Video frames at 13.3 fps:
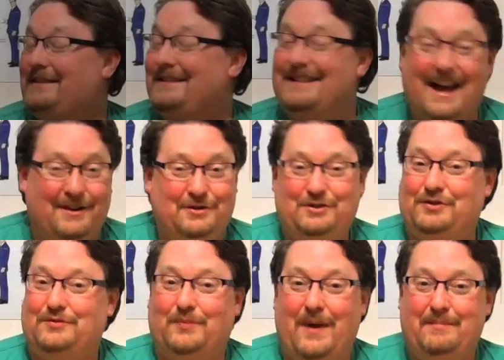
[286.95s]
it's not
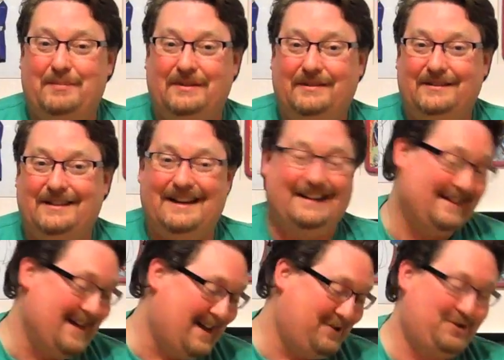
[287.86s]
just weapons,
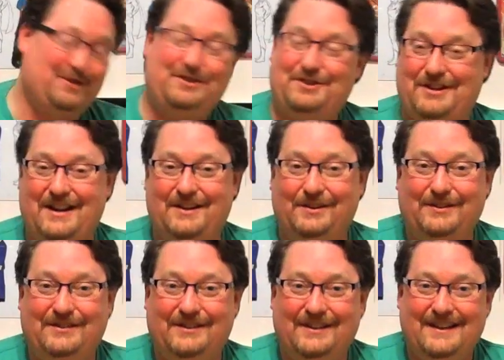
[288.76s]
it's not just
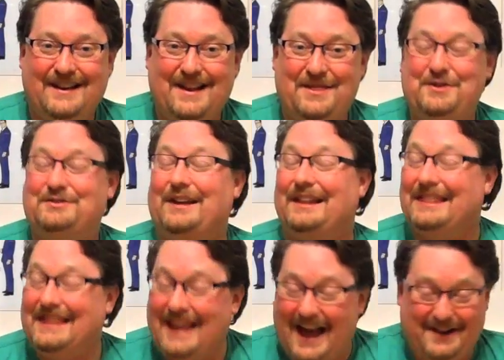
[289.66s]
shields. There's a
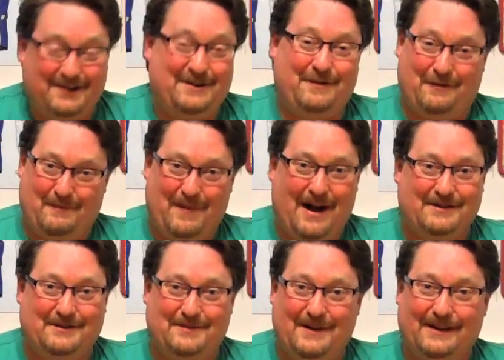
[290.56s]
lot of different
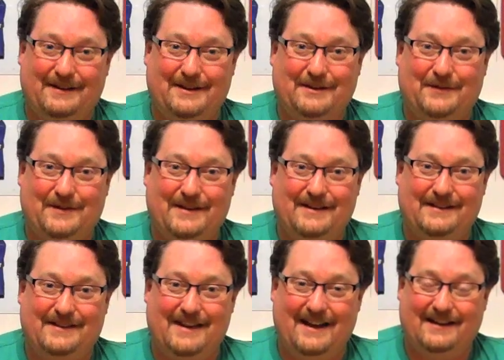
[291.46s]
possibilities for
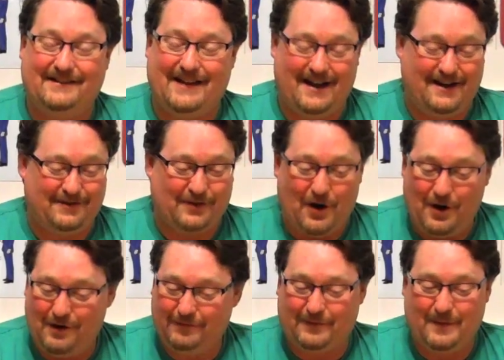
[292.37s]
these things, and it's
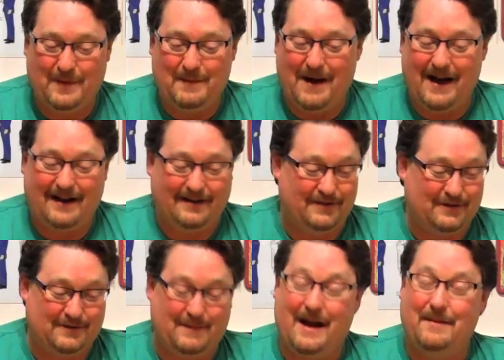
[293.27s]
all from the mind
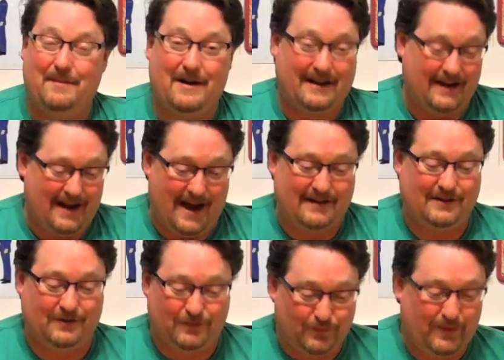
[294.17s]
of the Spy Monkey
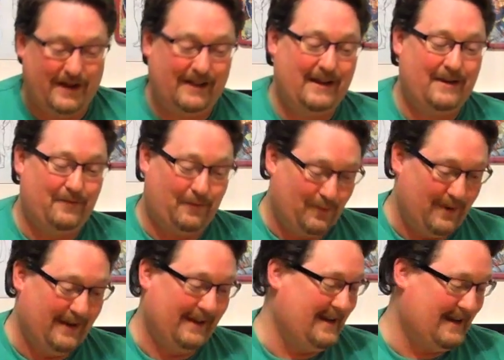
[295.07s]
guys. It's really
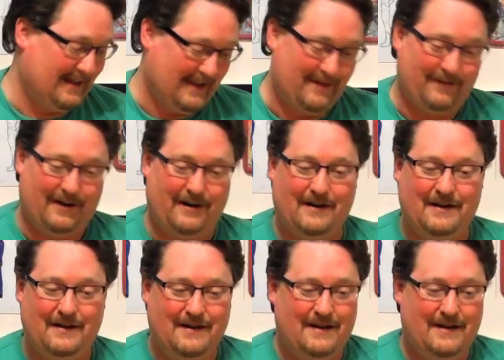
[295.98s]
clever.